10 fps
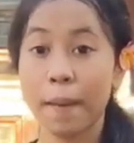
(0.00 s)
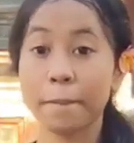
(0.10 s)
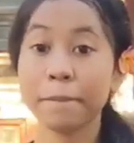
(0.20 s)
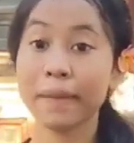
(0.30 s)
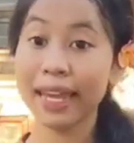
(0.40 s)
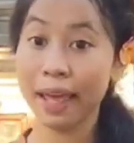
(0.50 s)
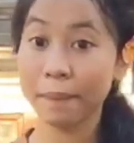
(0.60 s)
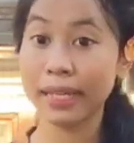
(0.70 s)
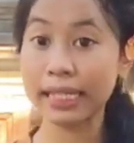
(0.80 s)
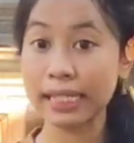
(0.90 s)
My name
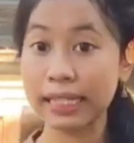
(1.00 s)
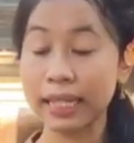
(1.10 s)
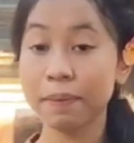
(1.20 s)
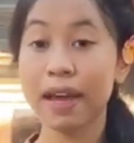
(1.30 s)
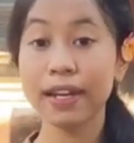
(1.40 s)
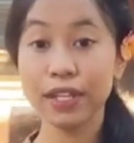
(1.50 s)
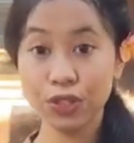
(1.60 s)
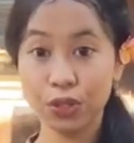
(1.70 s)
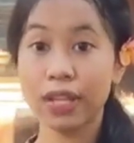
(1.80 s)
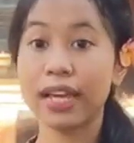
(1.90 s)
is
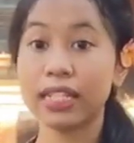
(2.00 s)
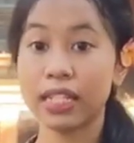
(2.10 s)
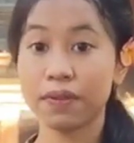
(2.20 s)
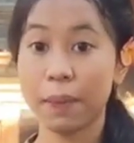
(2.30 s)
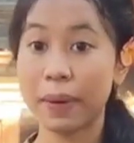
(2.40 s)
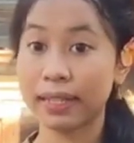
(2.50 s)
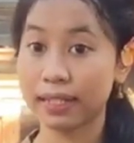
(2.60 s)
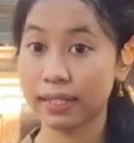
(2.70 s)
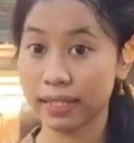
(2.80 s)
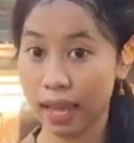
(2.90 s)
Juliani Diva
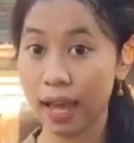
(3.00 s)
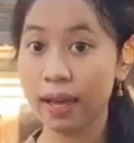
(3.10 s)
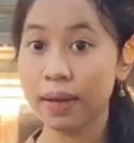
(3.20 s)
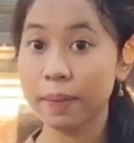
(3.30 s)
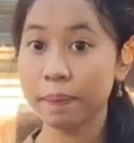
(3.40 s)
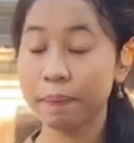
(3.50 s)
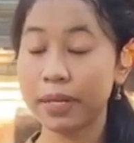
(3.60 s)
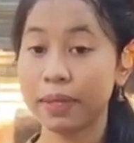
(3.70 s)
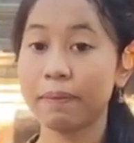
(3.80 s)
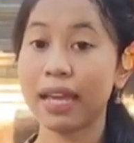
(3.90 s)
Patricia,
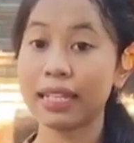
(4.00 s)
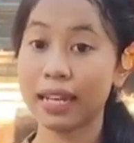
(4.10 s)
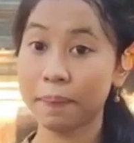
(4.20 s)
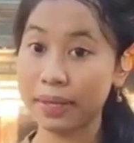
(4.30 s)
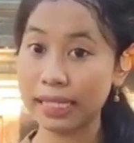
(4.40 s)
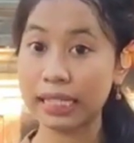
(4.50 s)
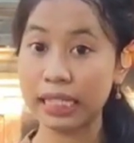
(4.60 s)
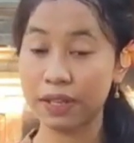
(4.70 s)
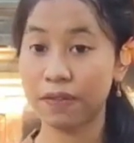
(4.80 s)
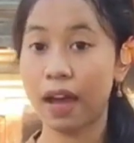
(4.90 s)
but my name is
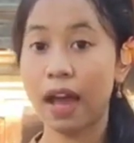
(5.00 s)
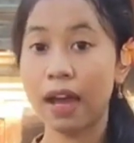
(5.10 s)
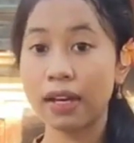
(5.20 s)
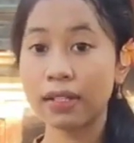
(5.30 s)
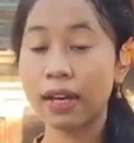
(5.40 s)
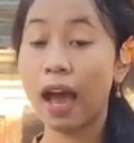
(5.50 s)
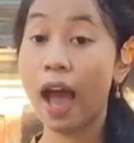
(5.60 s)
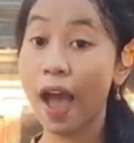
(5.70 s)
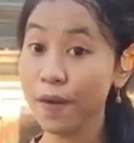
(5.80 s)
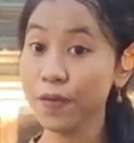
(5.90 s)
Diva.
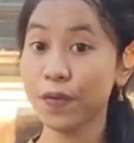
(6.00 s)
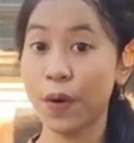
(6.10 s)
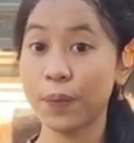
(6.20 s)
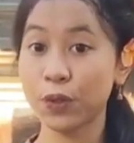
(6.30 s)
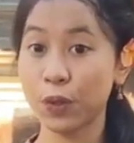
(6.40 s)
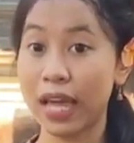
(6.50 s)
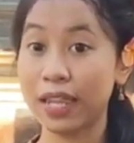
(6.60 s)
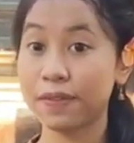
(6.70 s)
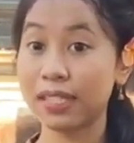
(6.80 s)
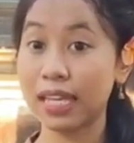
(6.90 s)
I'm from
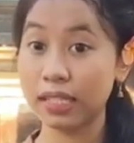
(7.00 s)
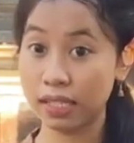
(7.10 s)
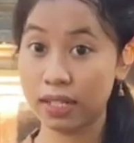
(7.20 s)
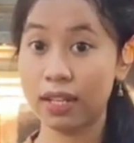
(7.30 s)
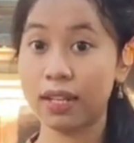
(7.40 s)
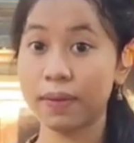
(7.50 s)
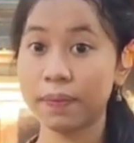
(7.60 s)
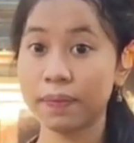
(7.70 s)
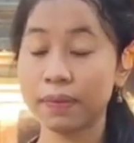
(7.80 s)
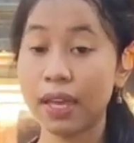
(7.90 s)
12th century.
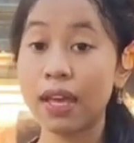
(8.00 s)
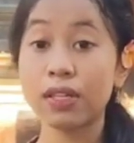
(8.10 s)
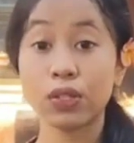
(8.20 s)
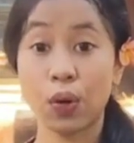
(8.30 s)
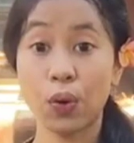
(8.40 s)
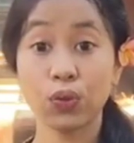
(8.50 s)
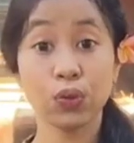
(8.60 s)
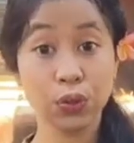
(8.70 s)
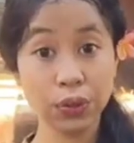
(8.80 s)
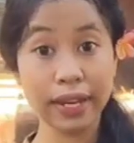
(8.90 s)
So
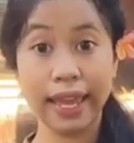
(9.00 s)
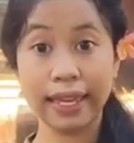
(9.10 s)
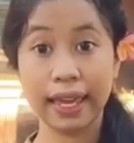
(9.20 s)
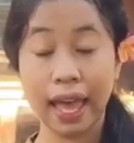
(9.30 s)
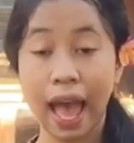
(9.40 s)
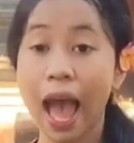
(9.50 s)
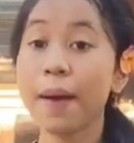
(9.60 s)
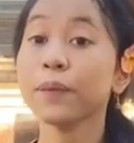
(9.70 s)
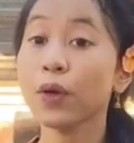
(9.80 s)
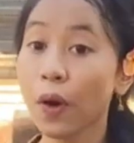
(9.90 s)
today
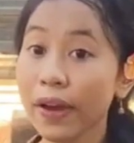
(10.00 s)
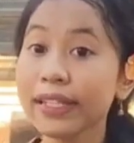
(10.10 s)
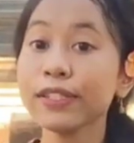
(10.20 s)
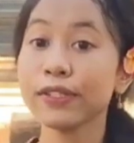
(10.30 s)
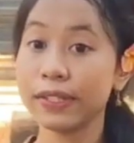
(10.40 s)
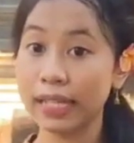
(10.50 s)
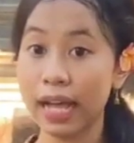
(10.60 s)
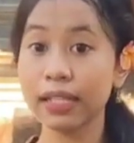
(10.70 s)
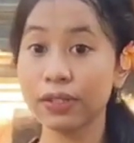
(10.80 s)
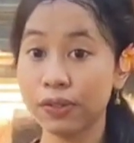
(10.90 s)
I'm going to
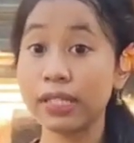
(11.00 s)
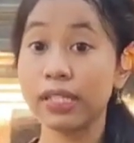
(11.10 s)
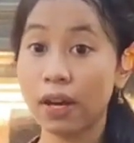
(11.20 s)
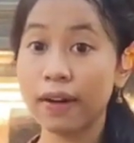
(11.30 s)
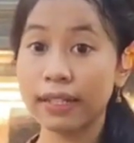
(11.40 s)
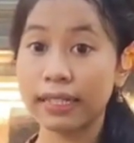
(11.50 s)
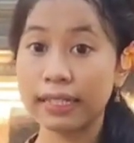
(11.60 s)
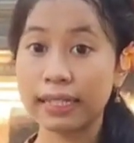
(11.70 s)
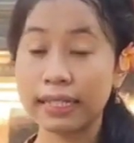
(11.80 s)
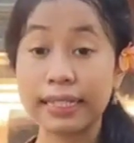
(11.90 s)
tell you a story.
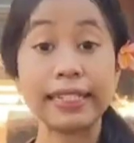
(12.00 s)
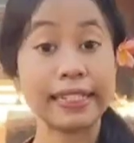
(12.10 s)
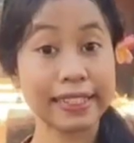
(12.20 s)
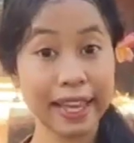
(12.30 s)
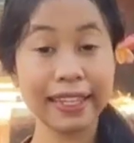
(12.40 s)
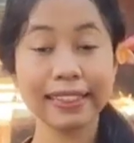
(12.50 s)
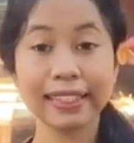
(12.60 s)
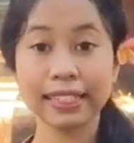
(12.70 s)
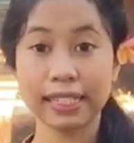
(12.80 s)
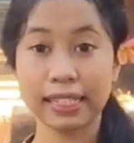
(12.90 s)
The
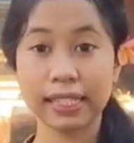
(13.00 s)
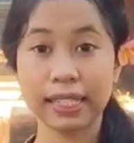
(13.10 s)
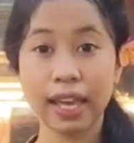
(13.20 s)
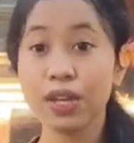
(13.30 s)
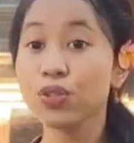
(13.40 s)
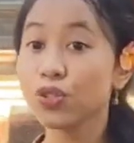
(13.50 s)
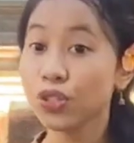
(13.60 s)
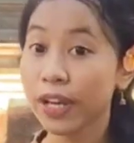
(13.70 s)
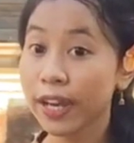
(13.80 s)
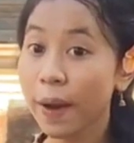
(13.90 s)
title is
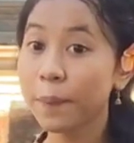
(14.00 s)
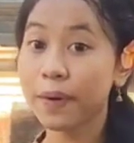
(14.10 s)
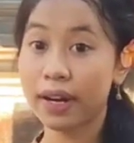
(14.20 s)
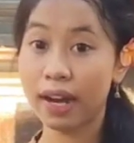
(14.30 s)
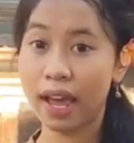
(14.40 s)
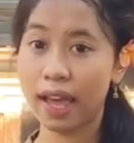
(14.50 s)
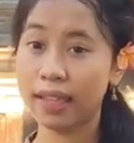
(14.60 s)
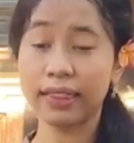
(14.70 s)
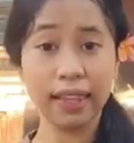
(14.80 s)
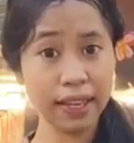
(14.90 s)
Jaya Prana and
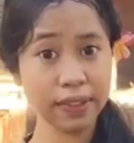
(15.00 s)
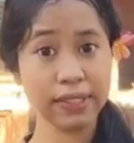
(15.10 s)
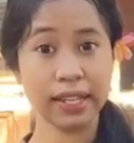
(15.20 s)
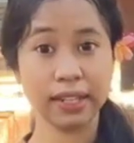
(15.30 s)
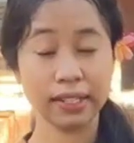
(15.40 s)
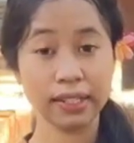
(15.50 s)
Lion Sari.